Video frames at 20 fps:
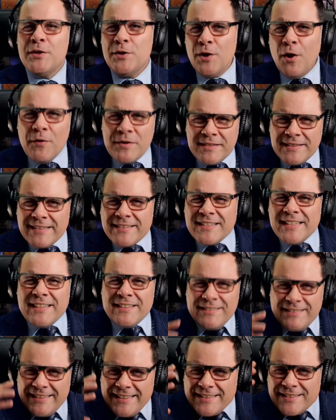You know,
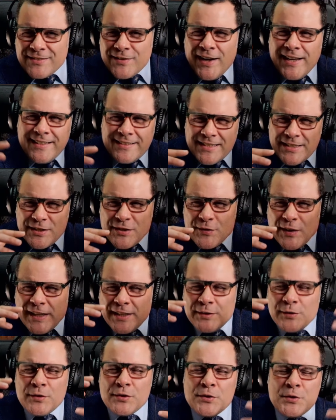she's
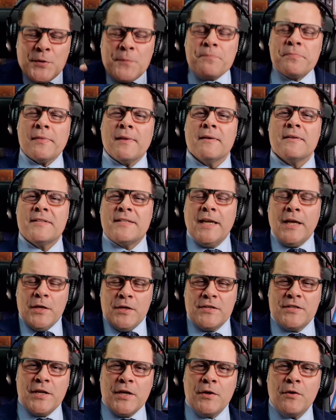trying to do.
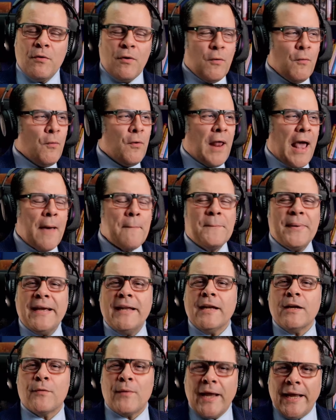She would have
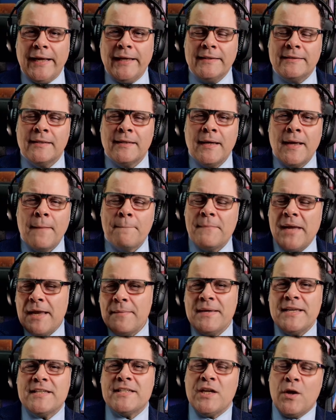been great.
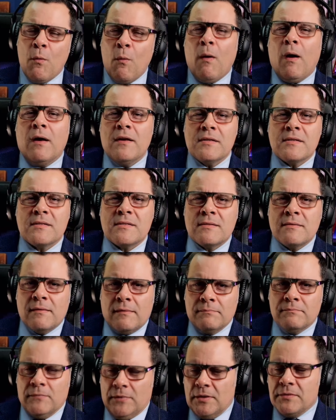Maybe she
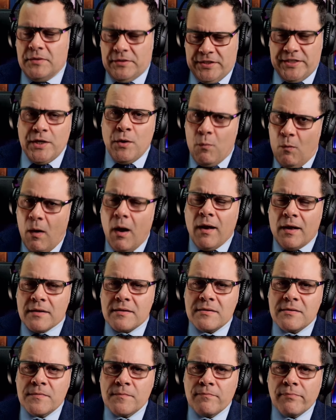was
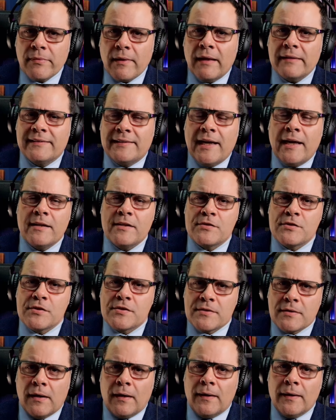a tennis
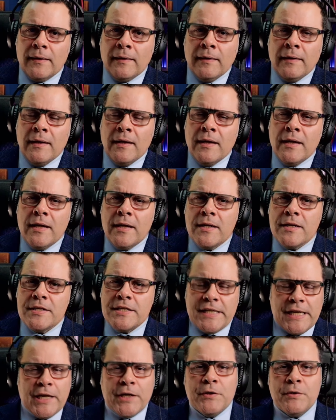star.
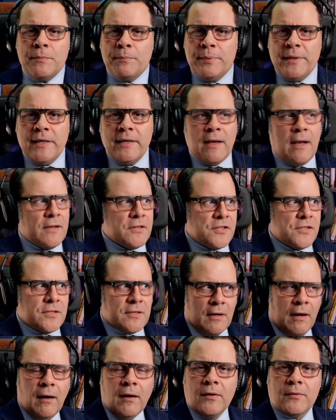She could be a
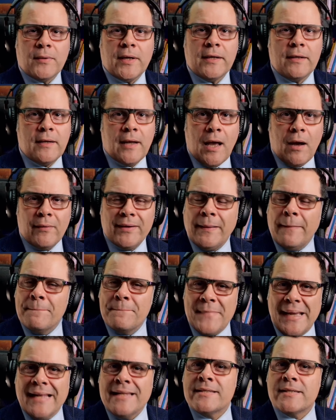star right now
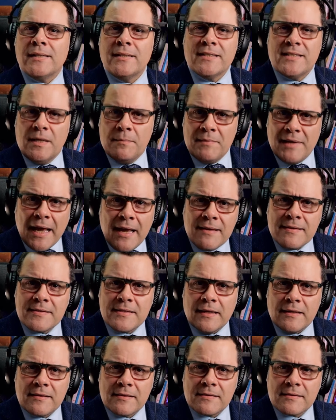in mental
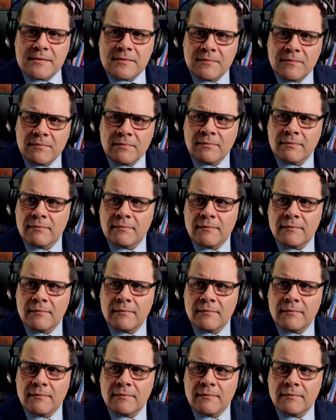gymnastics.